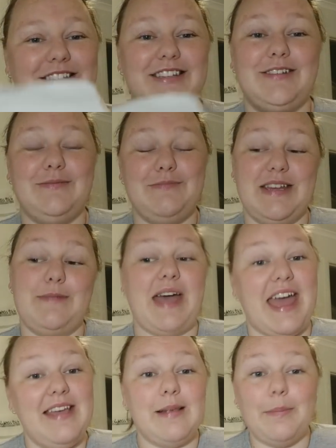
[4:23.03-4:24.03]
to, me to
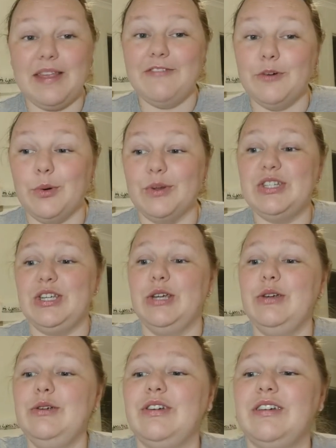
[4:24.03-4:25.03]
pay something forward to
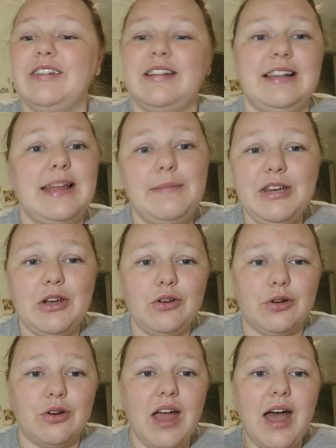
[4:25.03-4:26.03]
you, let me know.